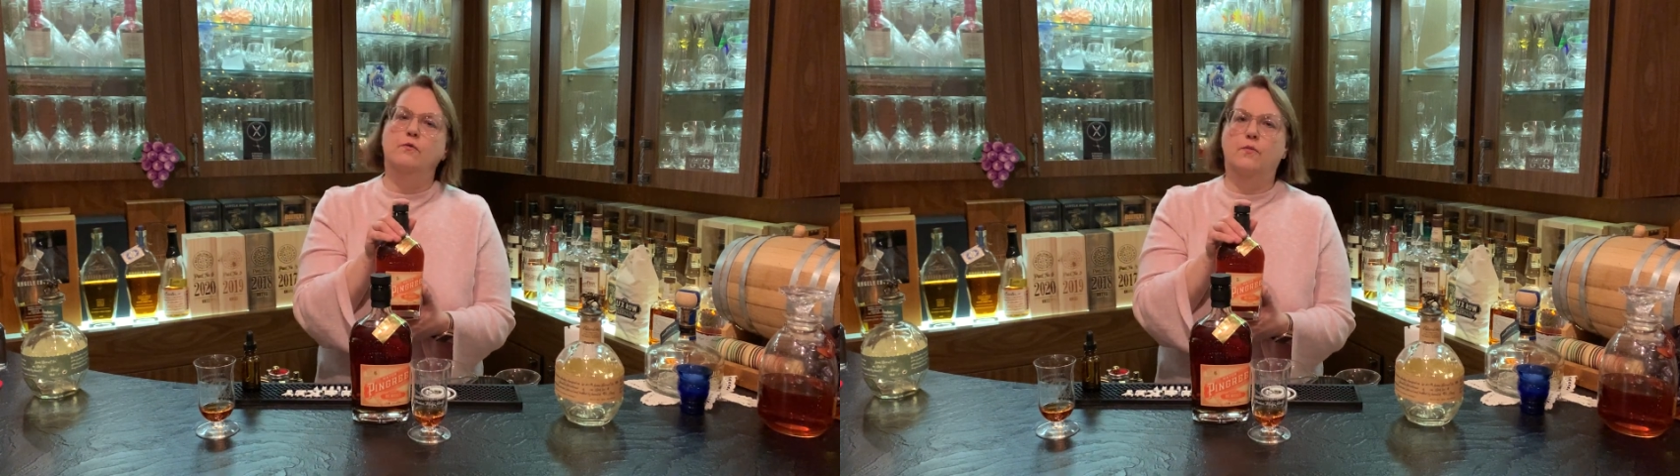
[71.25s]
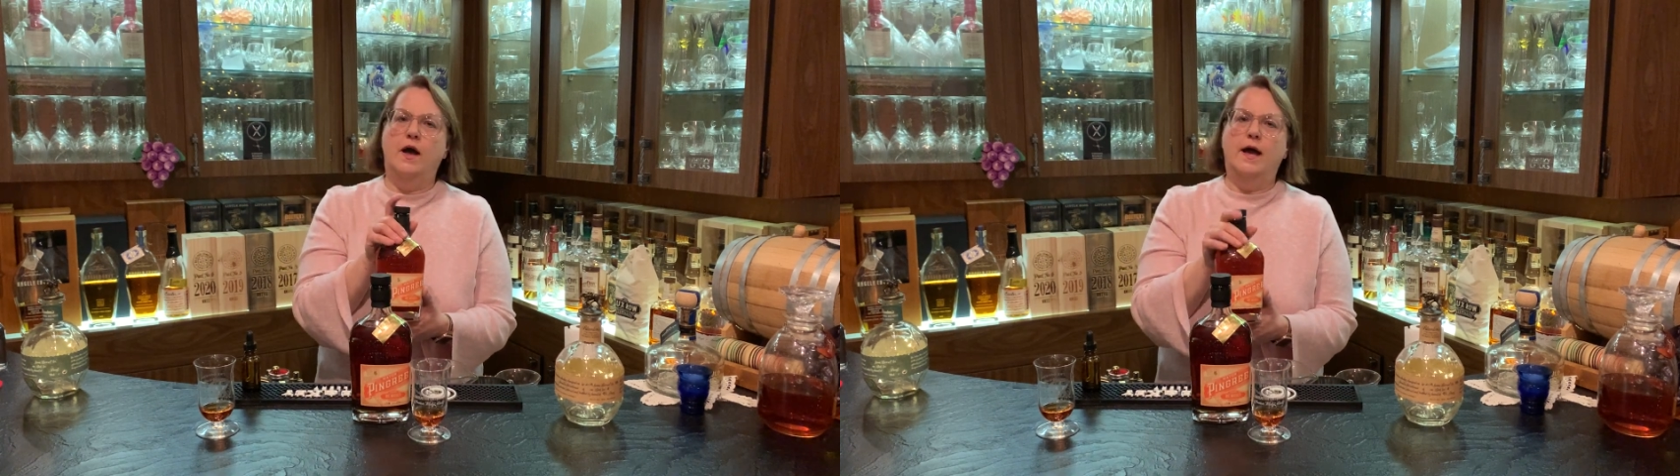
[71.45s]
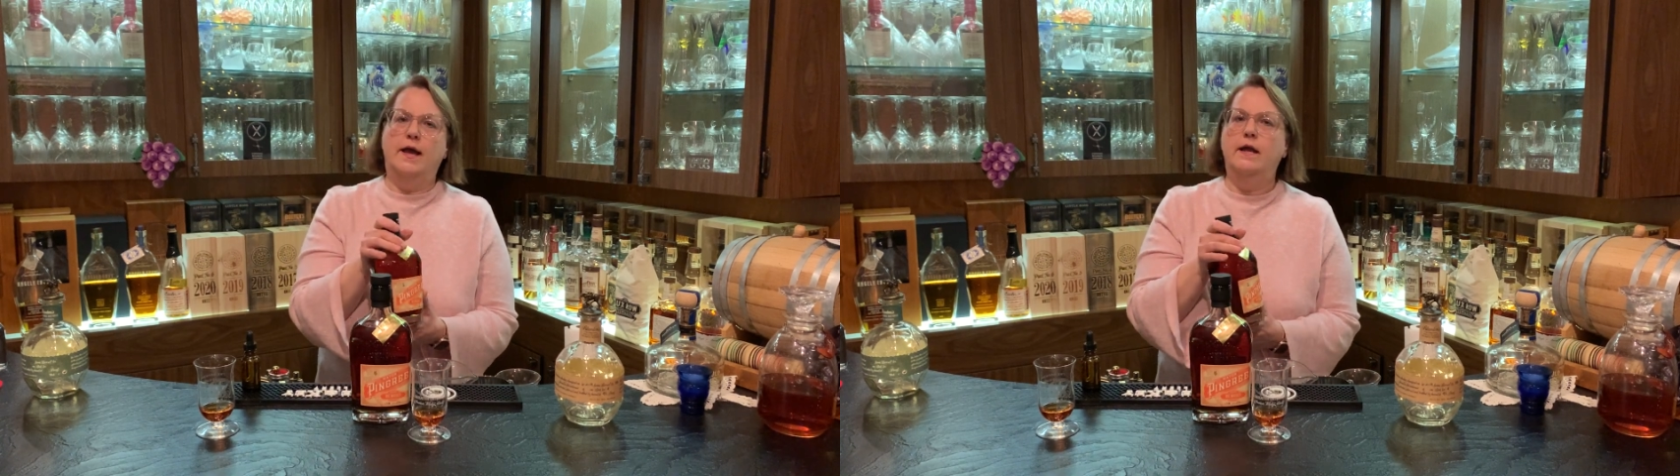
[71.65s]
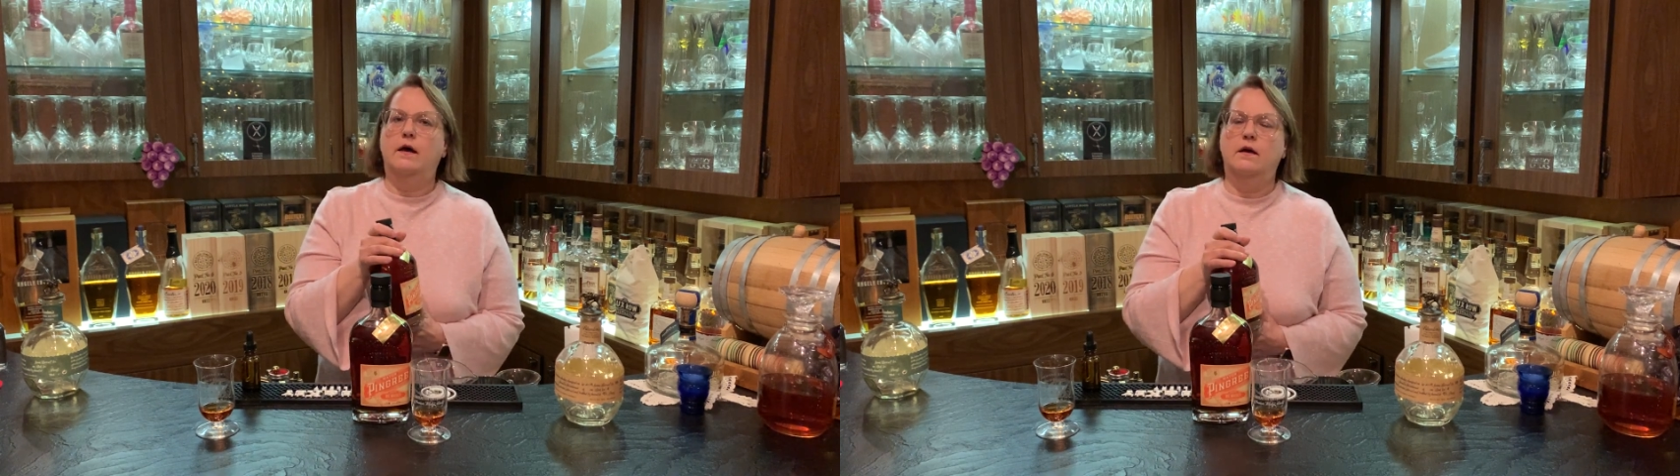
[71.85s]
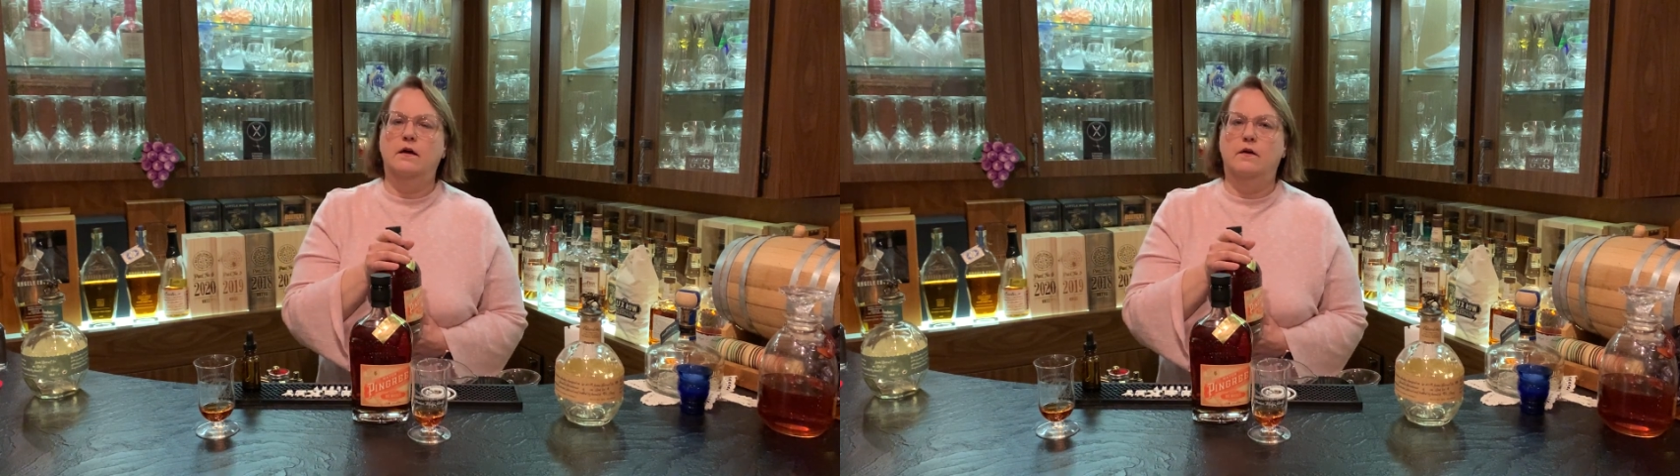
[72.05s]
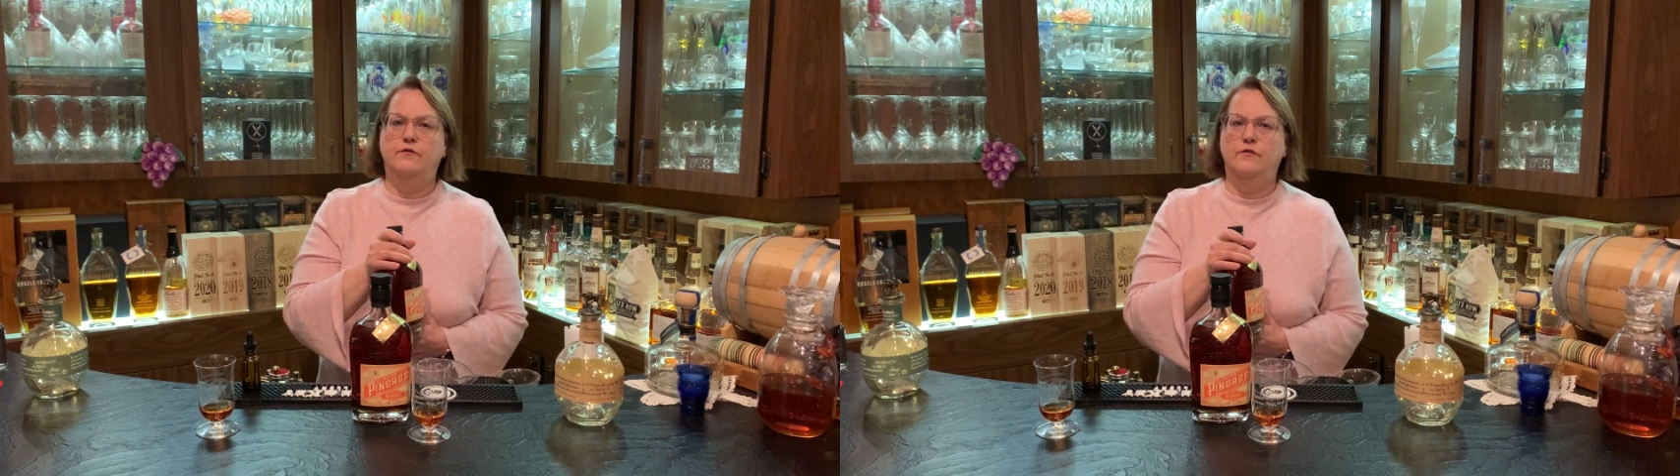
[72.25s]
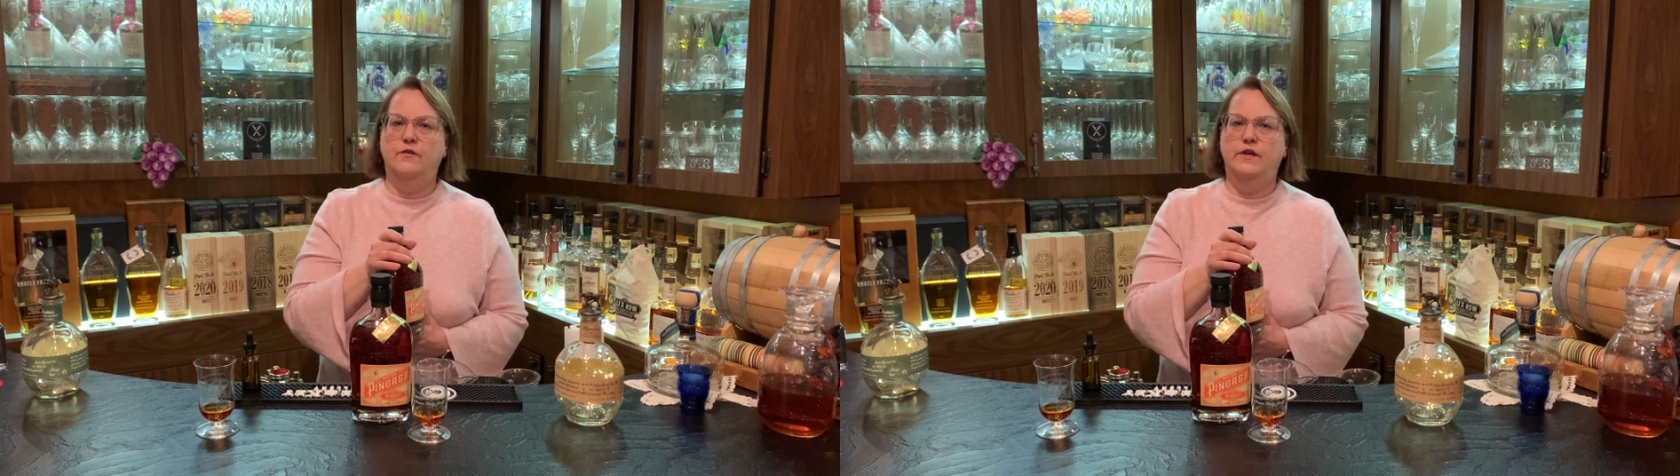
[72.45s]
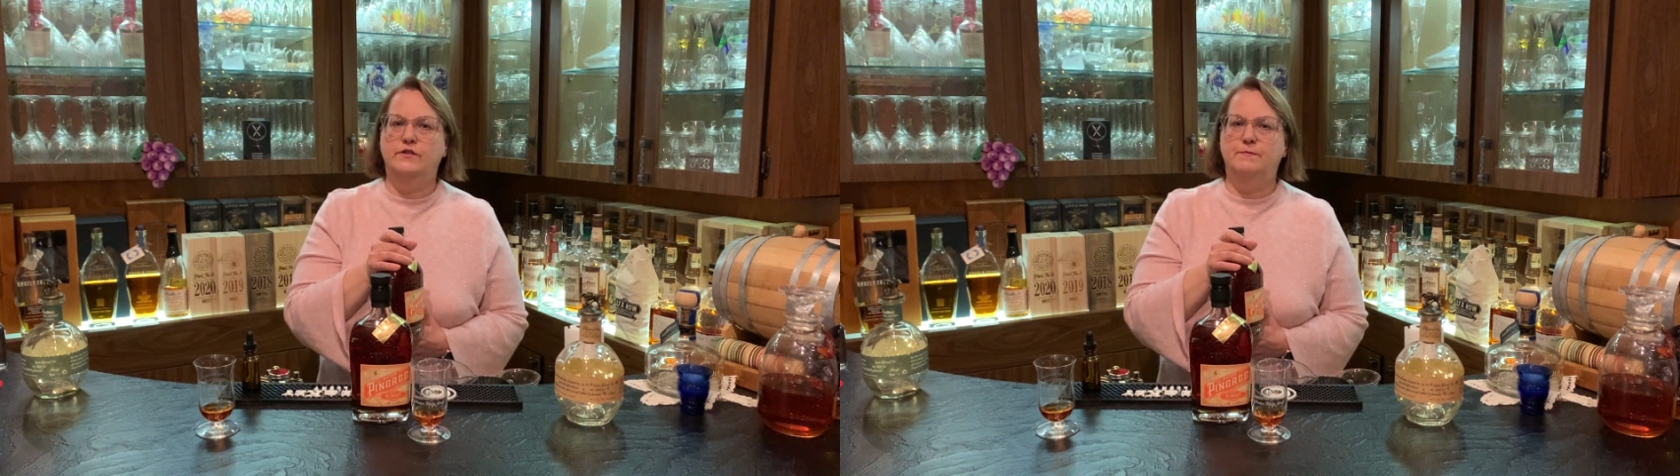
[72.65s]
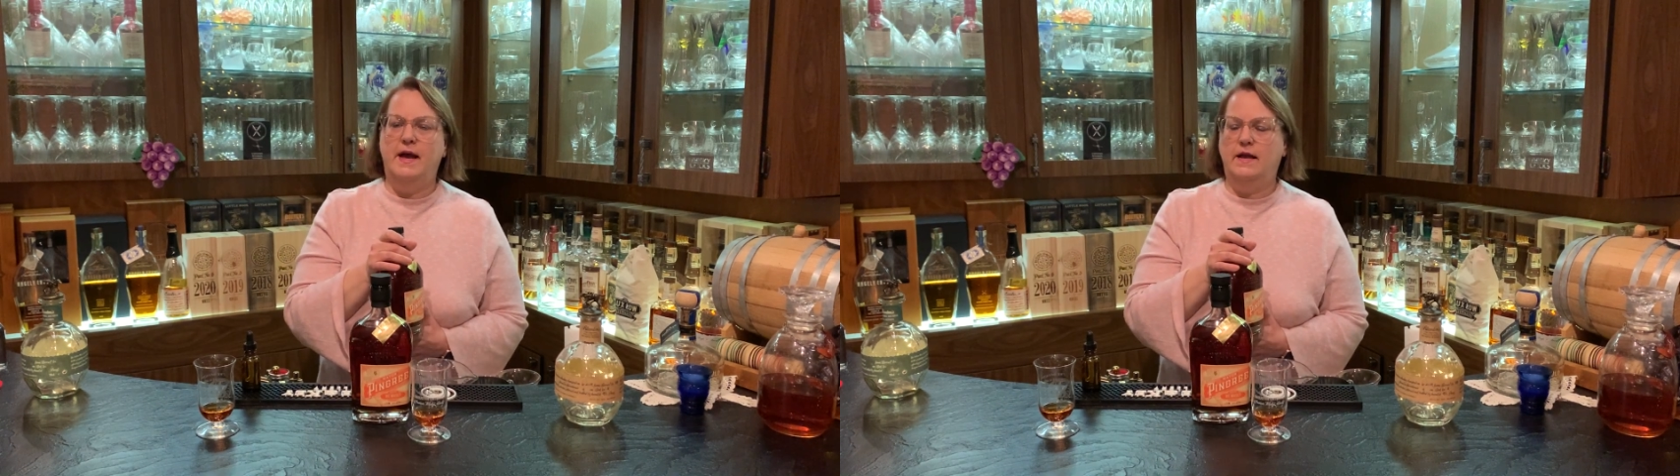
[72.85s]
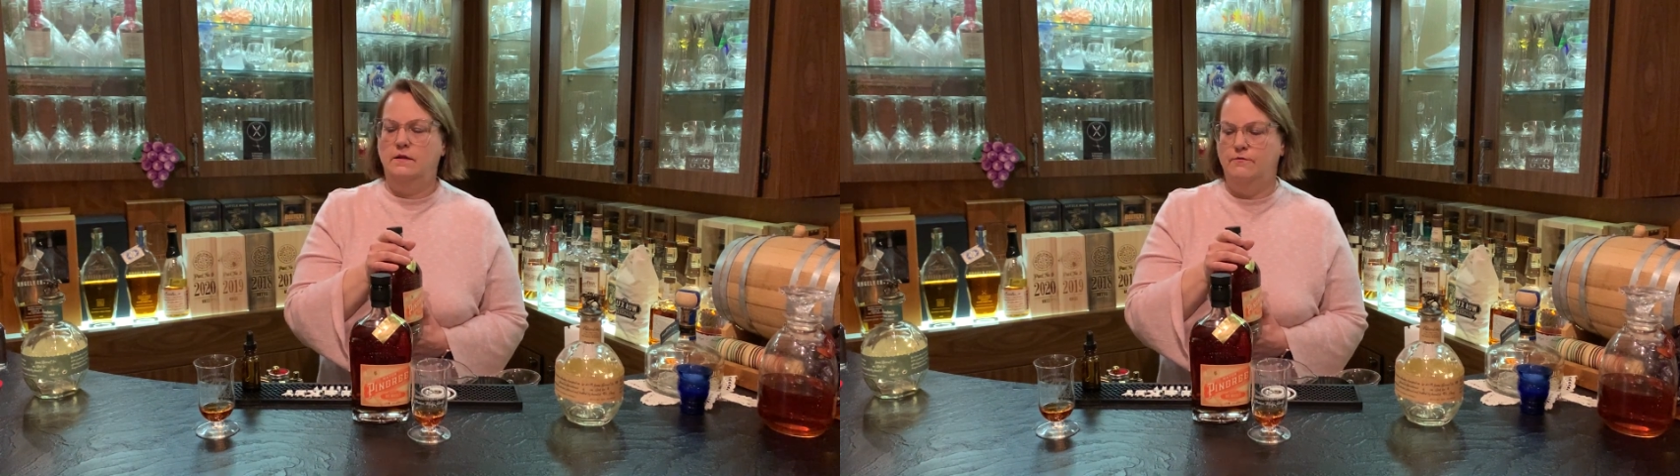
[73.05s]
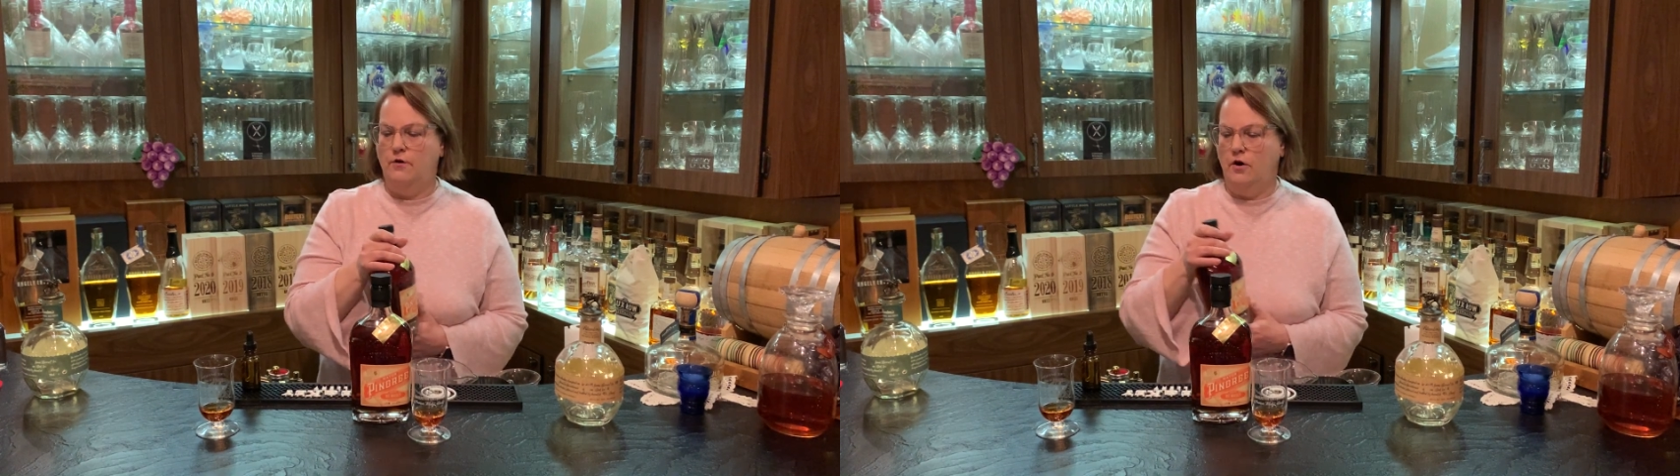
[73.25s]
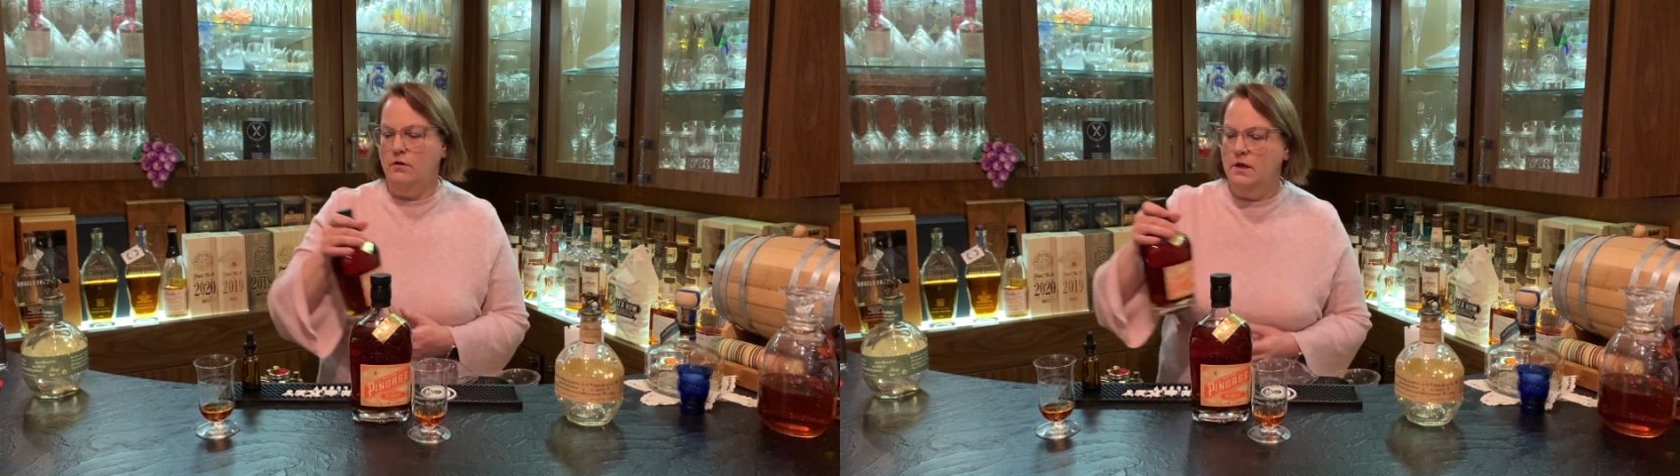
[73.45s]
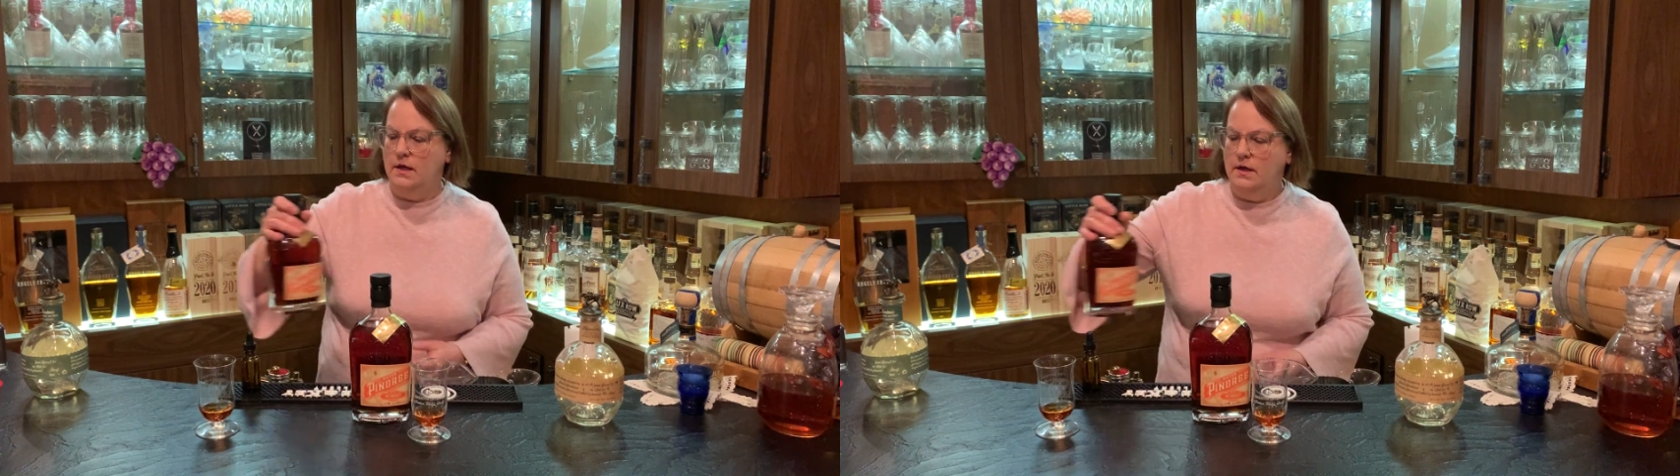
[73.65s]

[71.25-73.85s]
rye a few videos back in the fall.